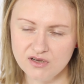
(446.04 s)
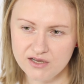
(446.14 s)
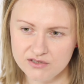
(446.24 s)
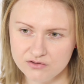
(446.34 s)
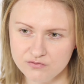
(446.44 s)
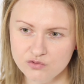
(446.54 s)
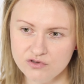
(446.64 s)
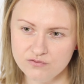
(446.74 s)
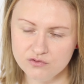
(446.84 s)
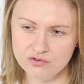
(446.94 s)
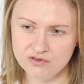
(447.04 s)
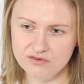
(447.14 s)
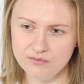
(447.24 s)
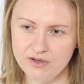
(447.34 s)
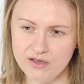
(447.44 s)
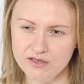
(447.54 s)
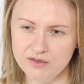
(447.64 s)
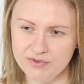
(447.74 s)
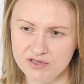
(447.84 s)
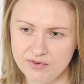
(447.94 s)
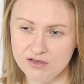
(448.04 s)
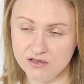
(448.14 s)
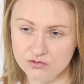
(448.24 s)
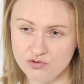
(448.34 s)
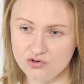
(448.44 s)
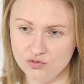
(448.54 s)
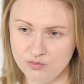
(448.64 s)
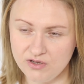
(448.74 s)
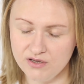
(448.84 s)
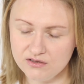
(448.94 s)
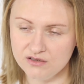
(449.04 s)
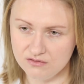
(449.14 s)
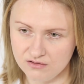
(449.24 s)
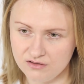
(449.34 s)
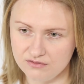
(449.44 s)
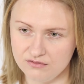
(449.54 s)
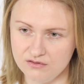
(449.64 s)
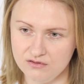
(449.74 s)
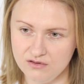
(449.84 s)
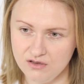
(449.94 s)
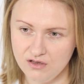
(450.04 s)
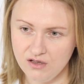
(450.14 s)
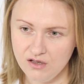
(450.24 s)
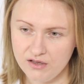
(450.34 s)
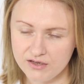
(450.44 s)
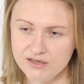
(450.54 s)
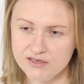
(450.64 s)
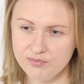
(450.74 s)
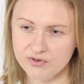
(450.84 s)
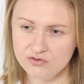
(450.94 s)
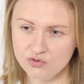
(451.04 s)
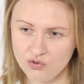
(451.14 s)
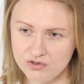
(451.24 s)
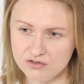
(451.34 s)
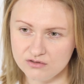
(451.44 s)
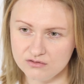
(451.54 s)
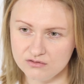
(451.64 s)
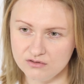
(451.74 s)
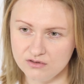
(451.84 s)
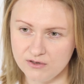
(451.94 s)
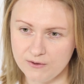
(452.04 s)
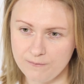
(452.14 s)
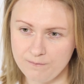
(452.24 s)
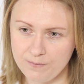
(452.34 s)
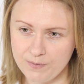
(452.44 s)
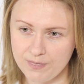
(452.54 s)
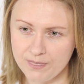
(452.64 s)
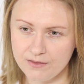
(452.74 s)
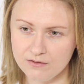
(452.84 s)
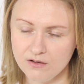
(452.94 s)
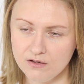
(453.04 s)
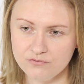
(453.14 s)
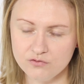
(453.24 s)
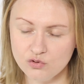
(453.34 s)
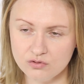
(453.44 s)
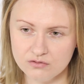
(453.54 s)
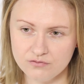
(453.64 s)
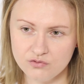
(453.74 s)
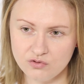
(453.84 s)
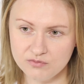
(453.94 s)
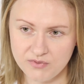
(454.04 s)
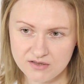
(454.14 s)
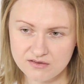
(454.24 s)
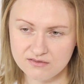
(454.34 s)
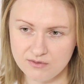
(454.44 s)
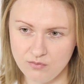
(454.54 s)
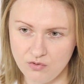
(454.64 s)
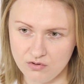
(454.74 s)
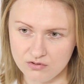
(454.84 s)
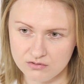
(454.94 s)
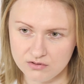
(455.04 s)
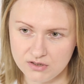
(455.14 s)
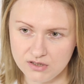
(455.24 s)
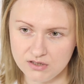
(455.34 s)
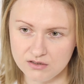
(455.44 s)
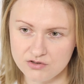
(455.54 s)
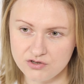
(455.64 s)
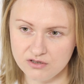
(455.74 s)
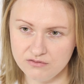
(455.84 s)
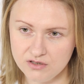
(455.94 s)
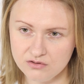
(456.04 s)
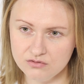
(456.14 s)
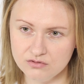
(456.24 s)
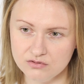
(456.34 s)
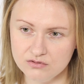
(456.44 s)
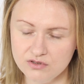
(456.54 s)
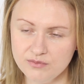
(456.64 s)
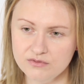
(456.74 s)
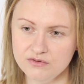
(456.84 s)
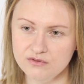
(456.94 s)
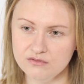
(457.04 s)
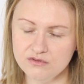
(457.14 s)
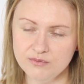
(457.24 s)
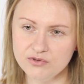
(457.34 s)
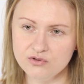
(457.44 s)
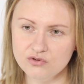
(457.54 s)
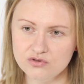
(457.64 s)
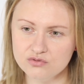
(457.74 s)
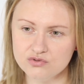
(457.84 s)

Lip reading: When they can look inside themselves and say, oh yes, I have this because of that, and when it happens, everything changes by itself, and the person doesn't